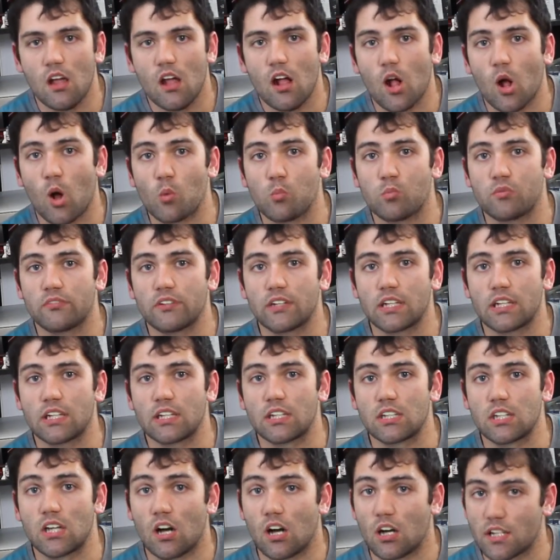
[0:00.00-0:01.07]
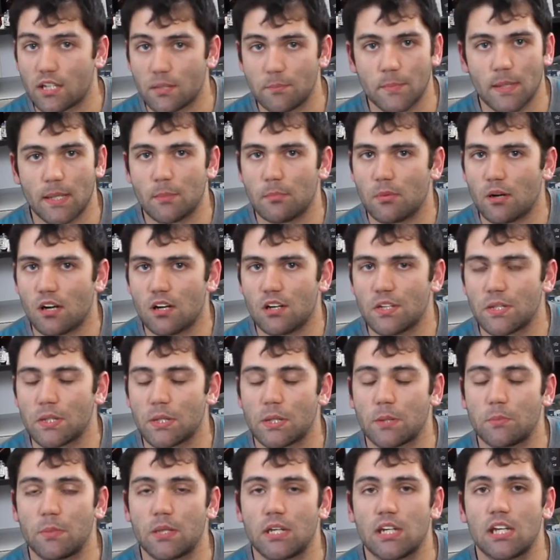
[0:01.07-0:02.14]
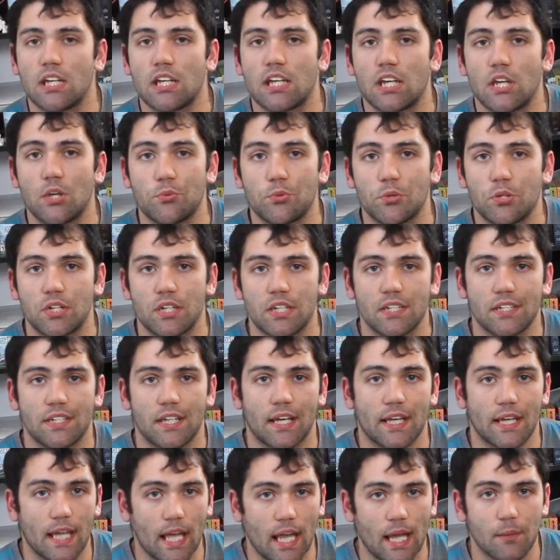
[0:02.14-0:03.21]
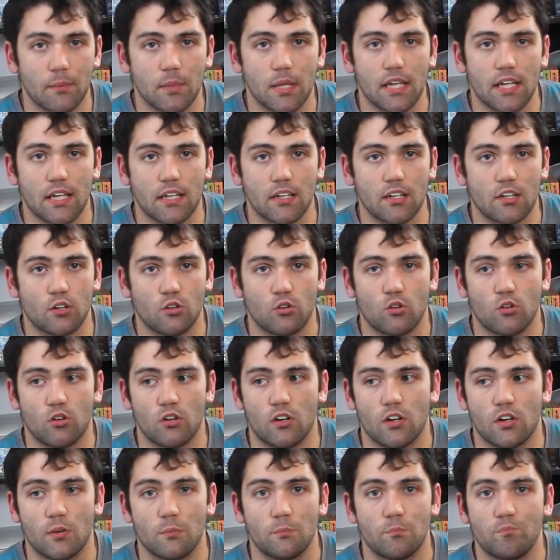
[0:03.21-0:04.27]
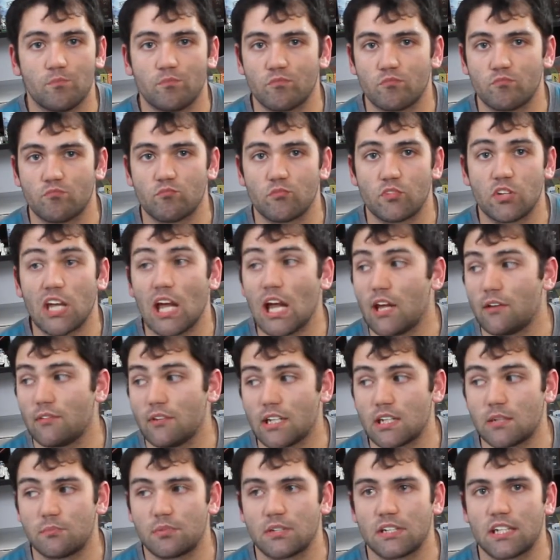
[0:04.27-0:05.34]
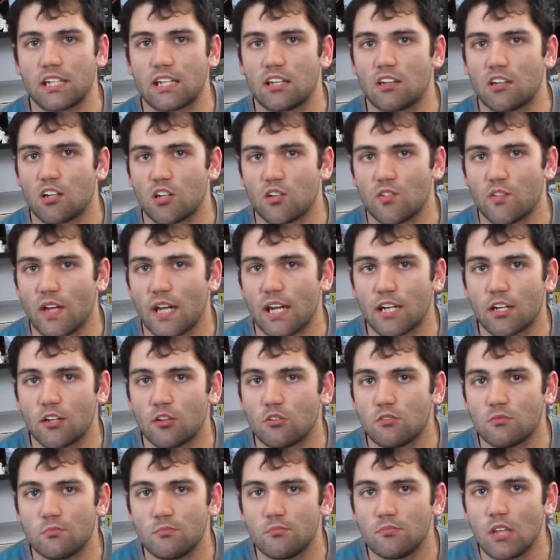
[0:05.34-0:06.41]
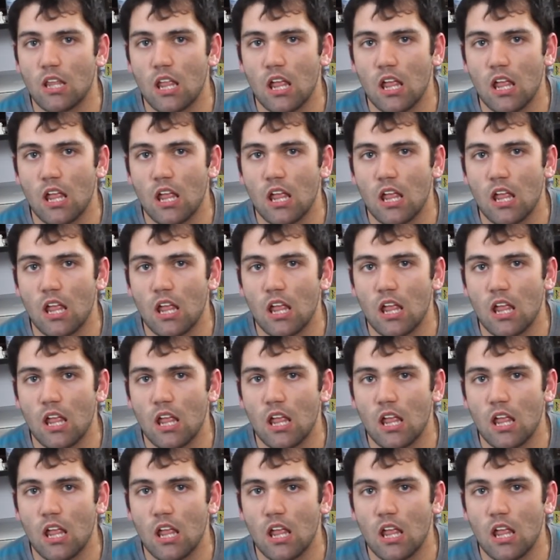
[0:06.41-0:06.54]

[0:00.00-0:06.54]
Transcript: hopefully y'all can be a part of the community if you're into gaming or you have any particular fandom.